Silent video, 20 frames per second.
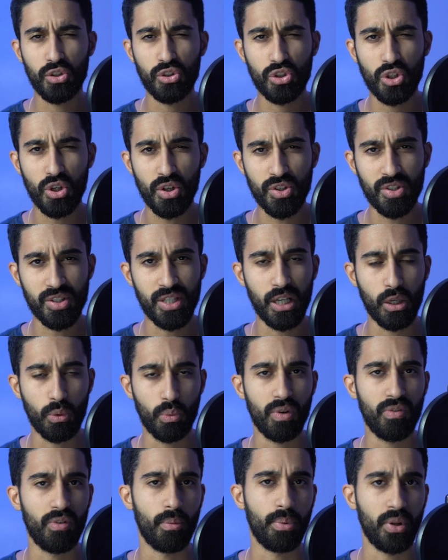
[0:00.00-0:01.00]
just
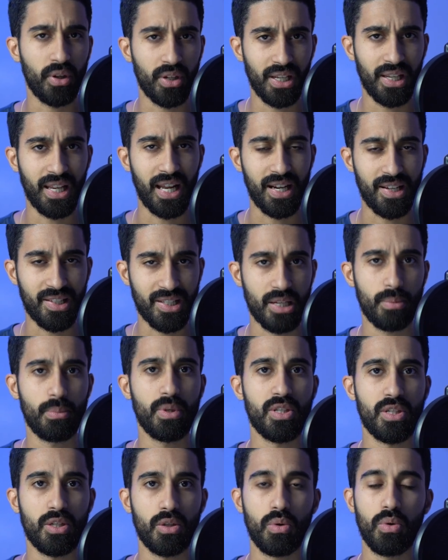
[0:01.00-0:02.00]
stick with a plugin like Slim
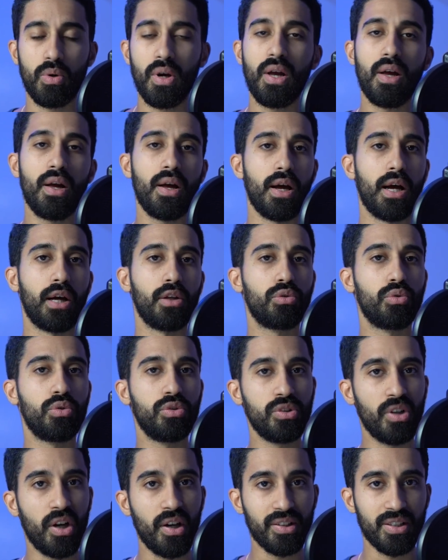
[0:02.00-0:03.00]
SEO and do
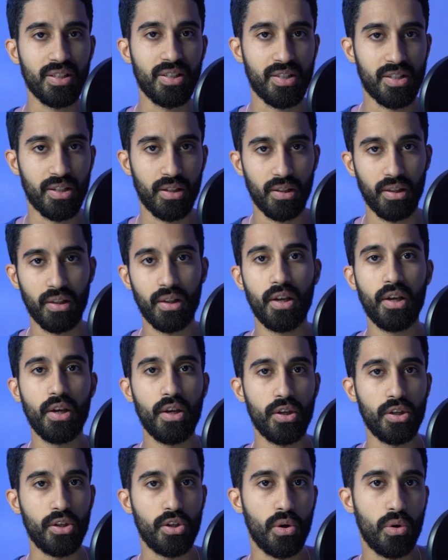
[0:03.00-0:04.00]
not install
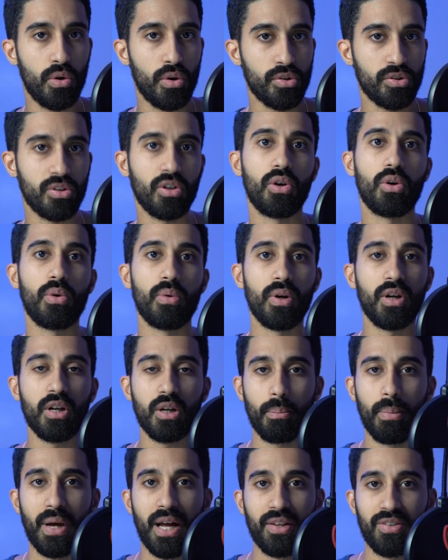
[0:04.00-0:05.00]
Yoast or
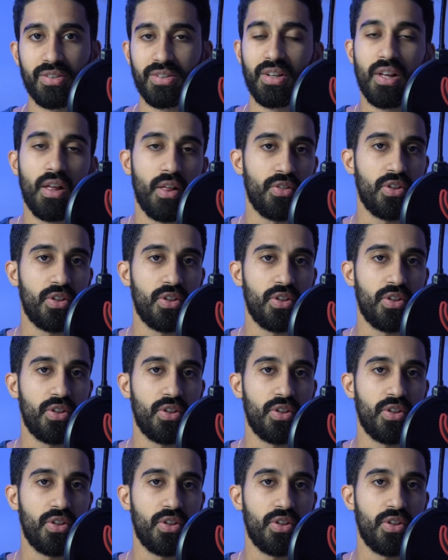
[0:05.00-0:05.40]
Rank Math.